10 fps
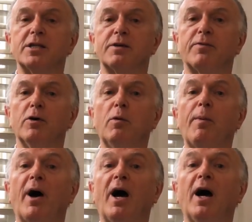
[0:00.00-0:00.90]
It's a film
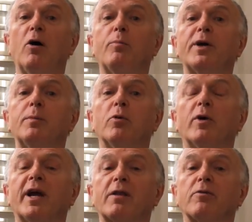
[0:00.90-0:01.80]
about how people
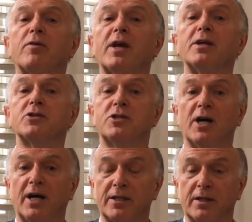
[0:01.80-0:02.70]
get things
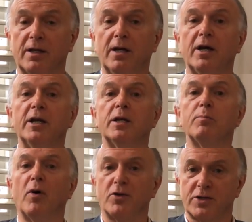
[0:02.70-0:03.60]
done in
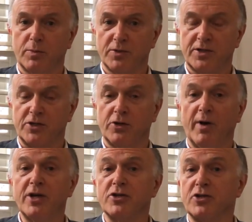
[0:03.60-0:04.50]
impossible
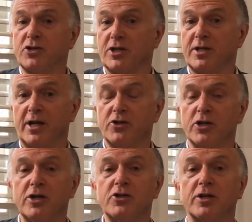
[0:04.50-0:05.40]
situations, just like
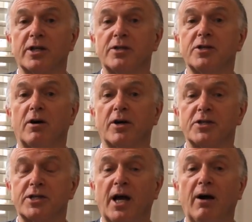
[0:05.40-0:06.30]
Churchill in
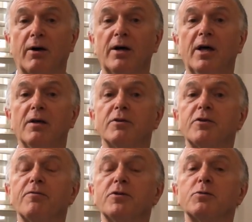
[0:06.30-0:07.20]
Darkest Hour. The
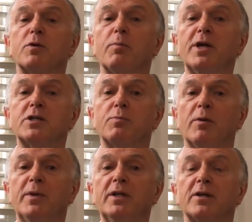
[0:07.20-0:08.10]
difference with Beats
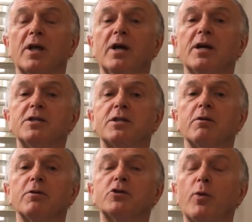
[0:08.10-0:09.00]
Per Minute is
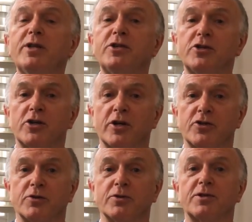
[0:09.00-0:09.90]
there are 20
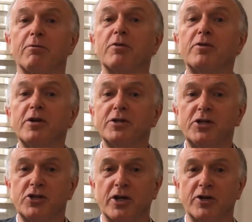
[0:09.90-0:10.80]
Churchills, there are
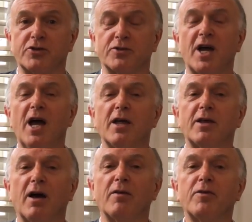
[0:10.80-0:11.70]
30 Churches,
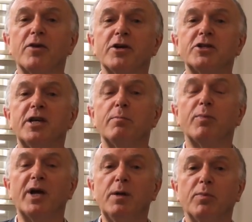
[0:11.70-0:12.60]
there are 30
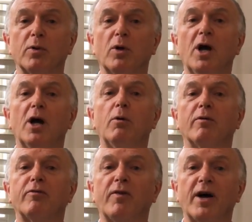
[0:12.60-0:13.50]
people who
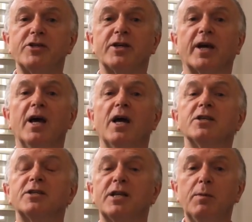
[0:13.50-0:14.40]
are fighting
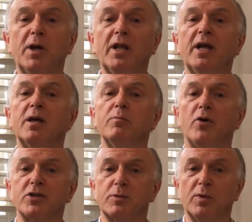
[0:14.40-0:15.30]
seemingly
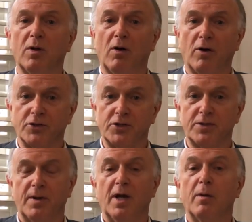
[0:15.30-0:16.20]
impossible
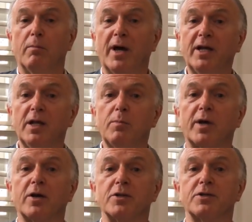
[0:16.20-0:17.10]
odds, mainly
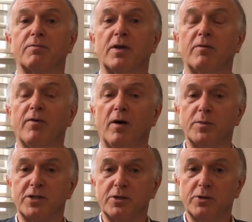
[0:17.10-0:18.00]
because of the
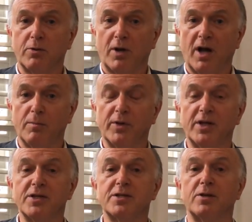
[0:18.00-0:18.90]
pharmaceutical
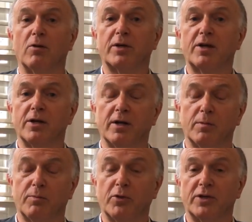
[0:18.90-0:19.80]
companies not
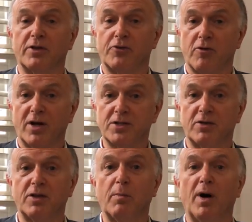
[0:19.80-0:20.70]
putting the
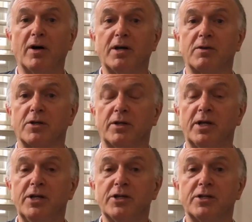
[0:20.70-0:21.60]
drugs on the market that are
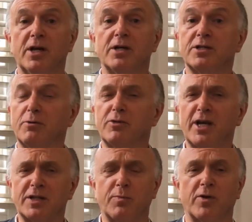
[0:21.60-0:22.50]
needed so
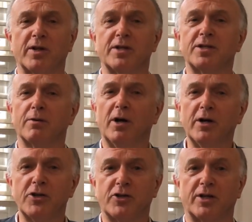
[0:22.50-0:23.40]
desperately, so
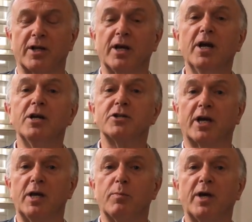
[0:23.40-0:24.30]
urgently to
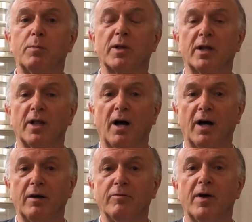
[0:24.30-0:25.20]
keep people
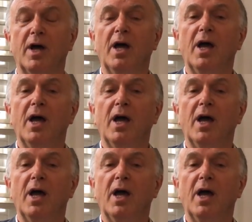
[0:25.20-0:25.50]
alive.